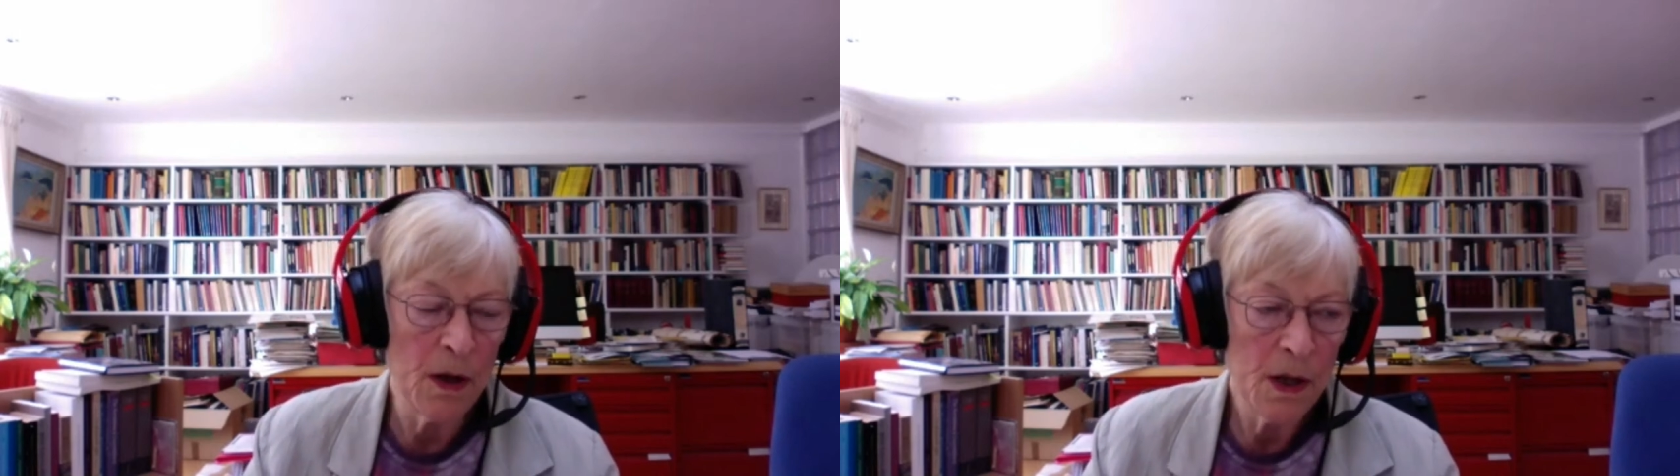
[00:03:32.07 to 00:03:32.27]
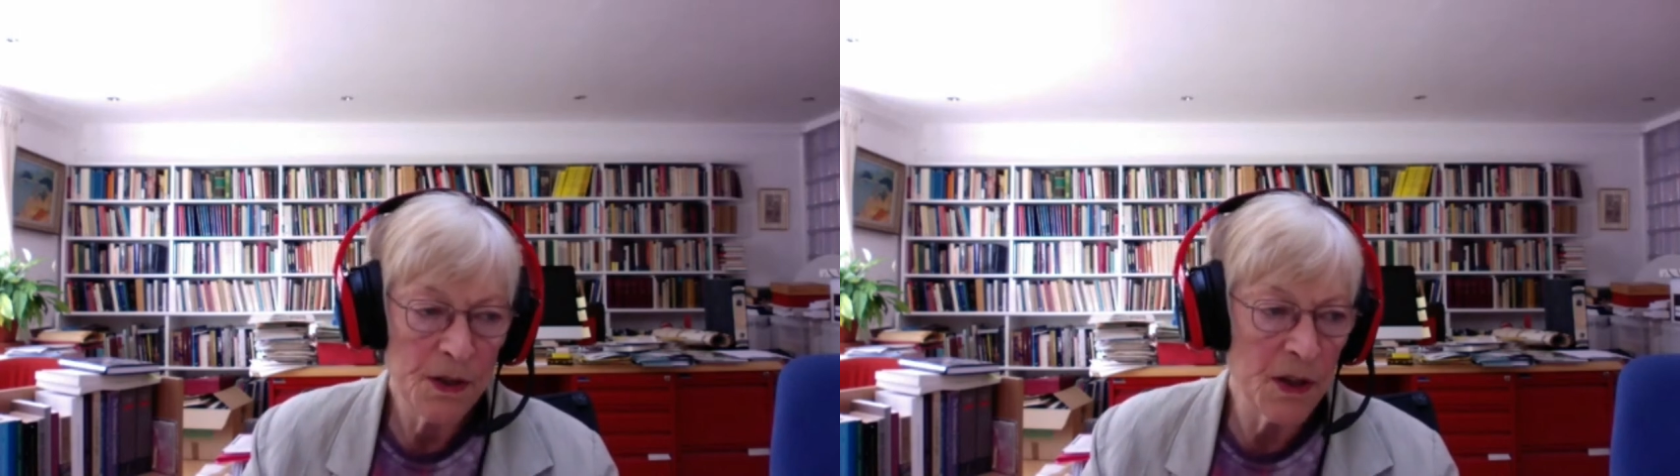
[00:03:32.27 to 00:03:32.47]

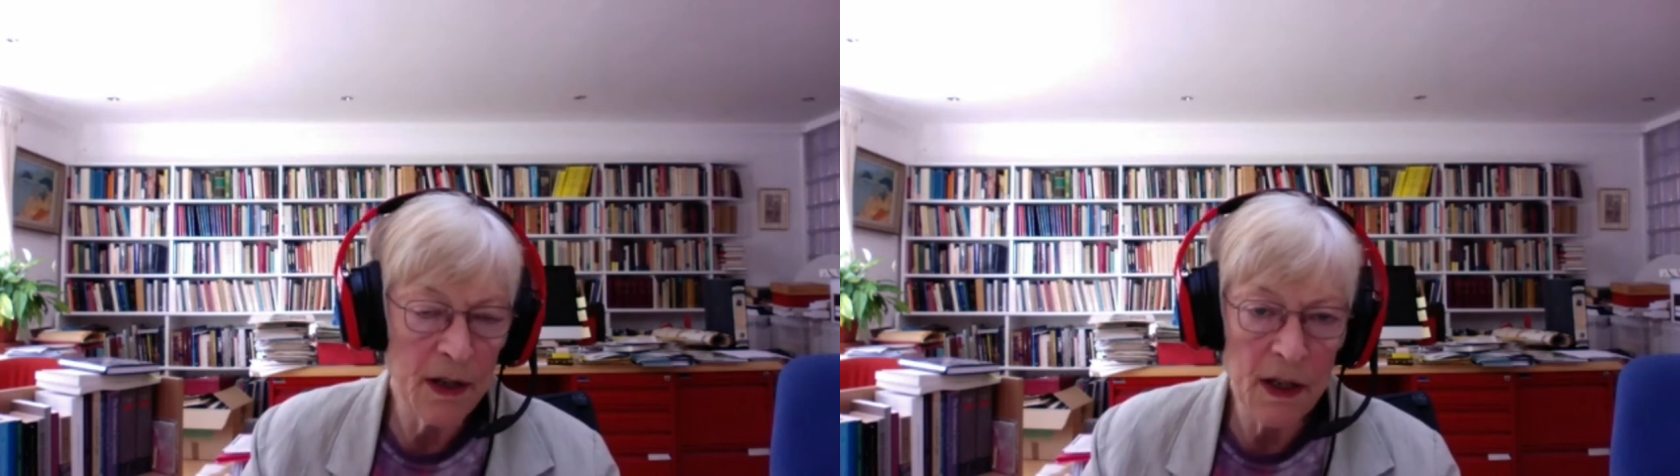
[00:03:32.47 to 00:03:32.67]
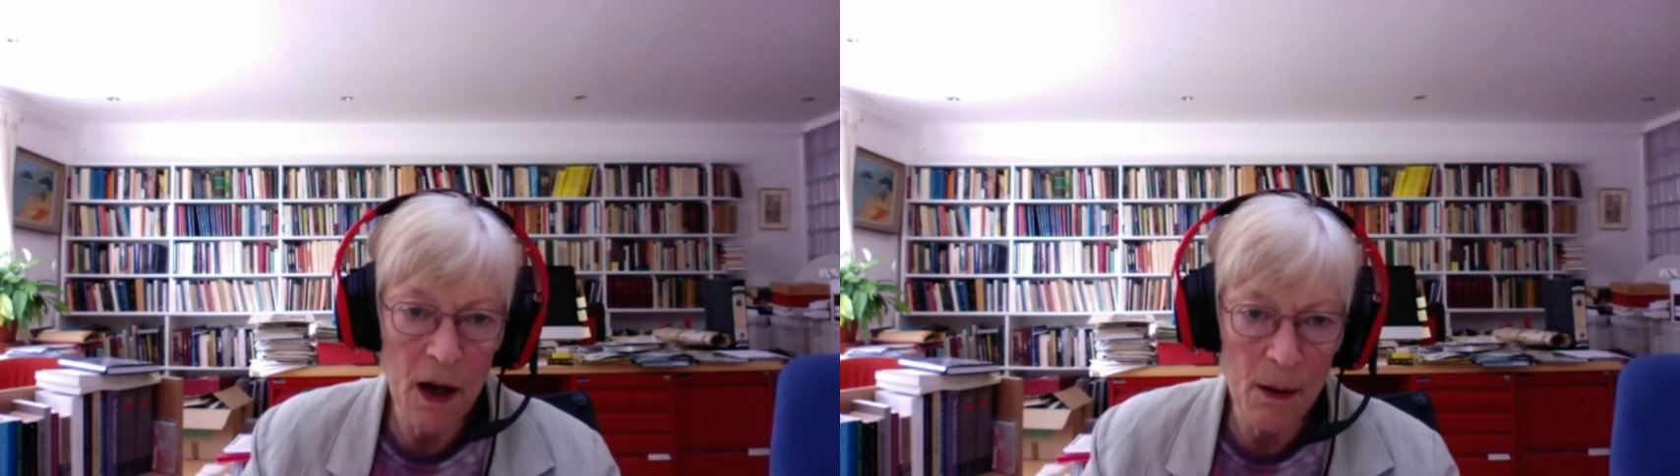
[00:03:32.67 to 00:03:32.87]

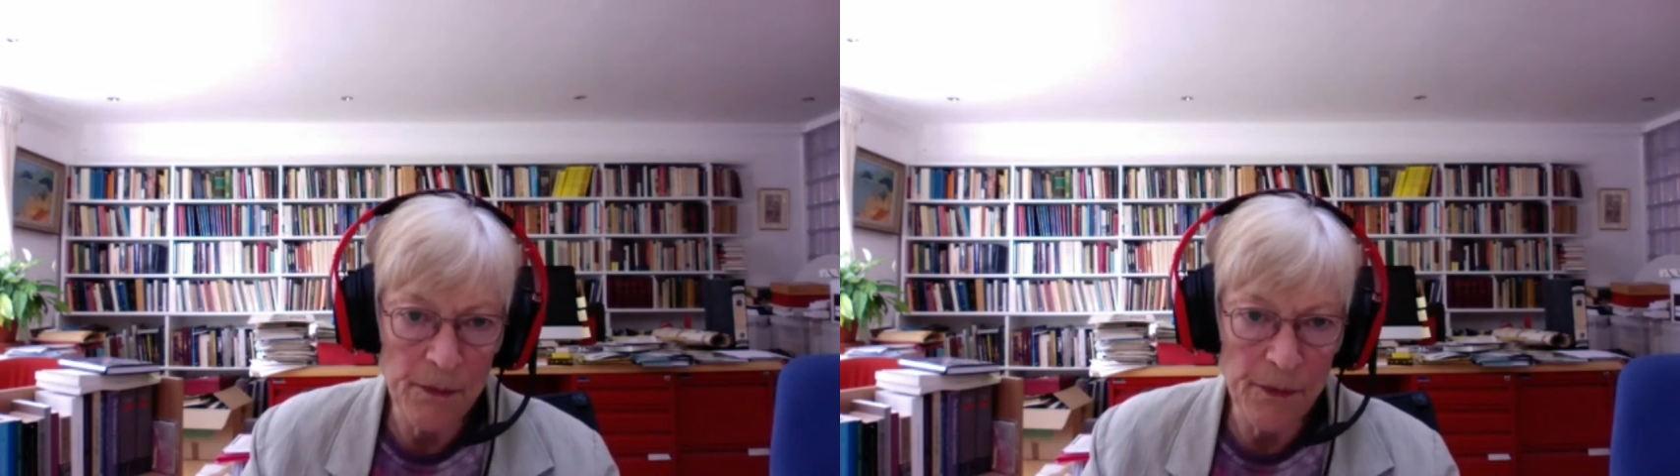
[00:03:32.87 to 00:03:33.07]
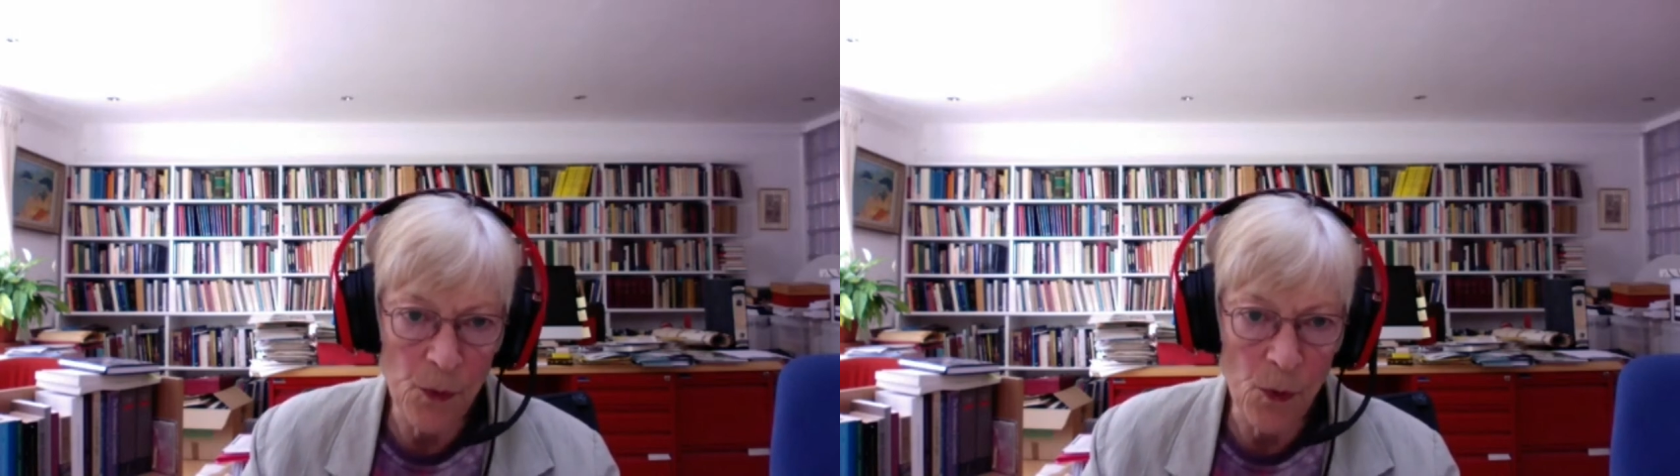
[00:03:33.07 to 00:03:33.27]
signing up
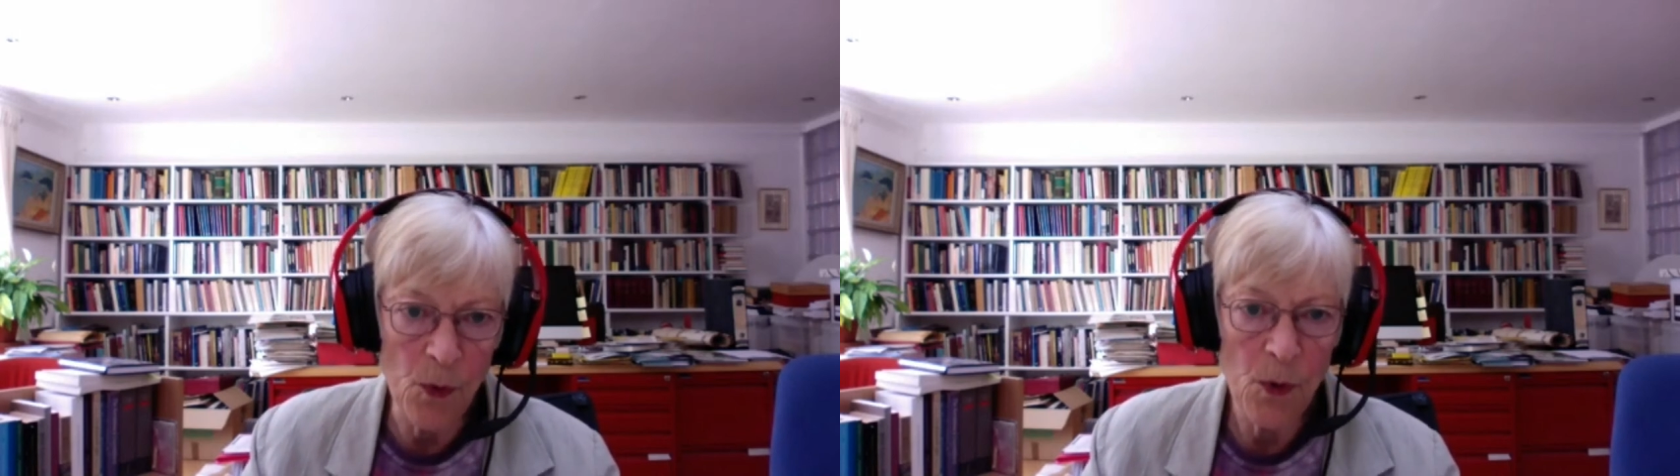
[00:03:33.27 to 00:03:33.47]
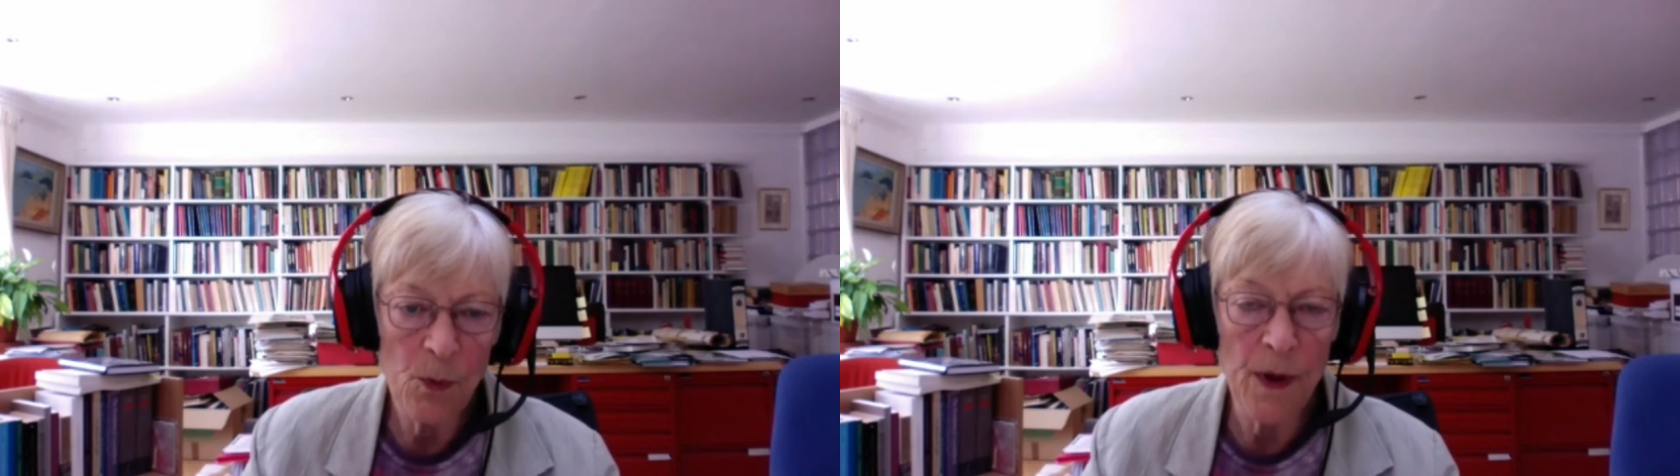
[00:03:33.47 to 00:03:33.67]
for
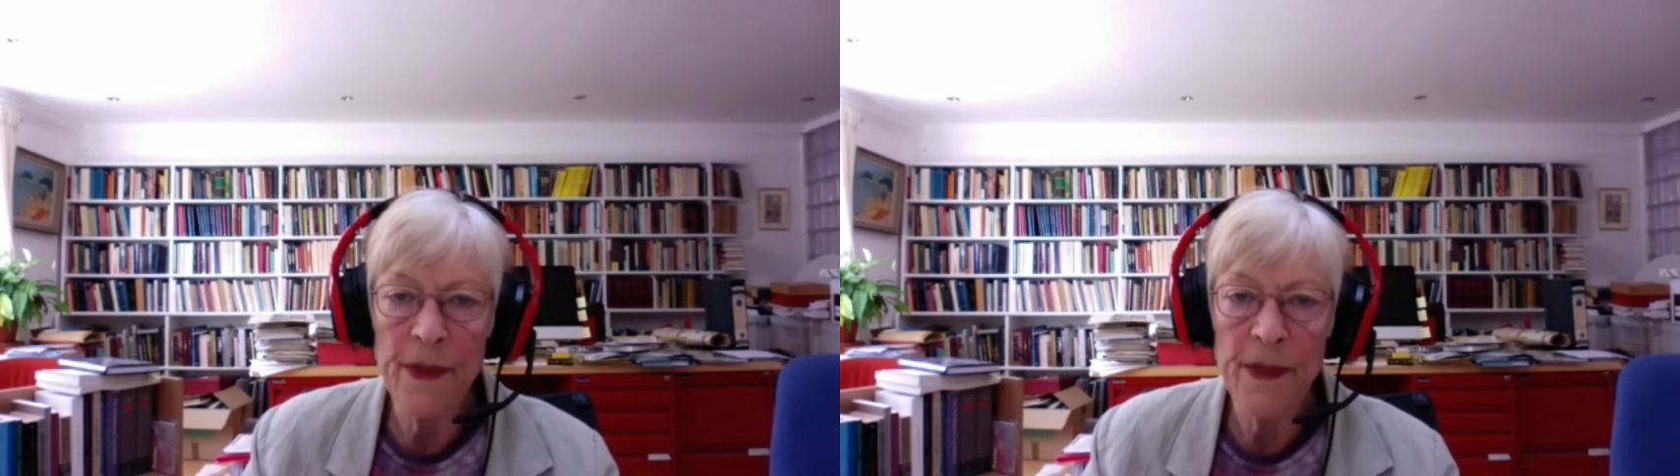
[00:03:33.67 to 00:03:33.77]
when